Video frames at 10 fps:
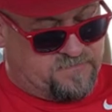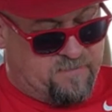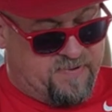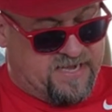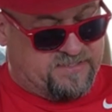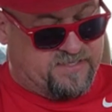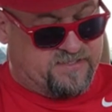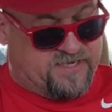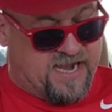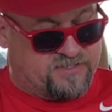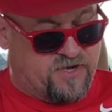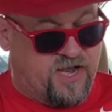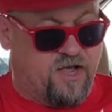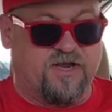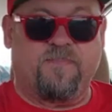And basically, these guys are
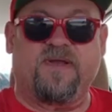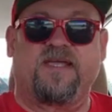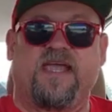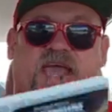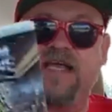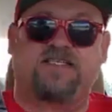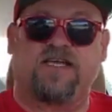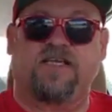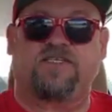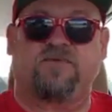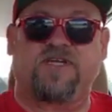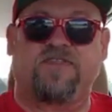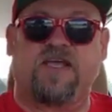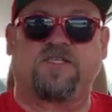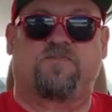held up in a gas station, which I
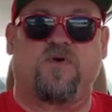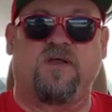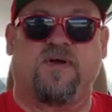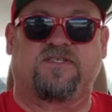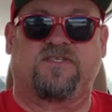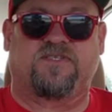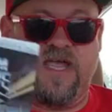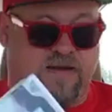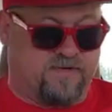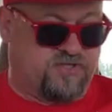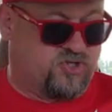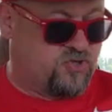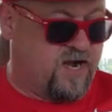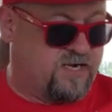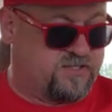think is pretty much the same as
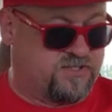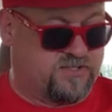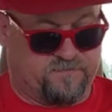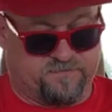Trucks.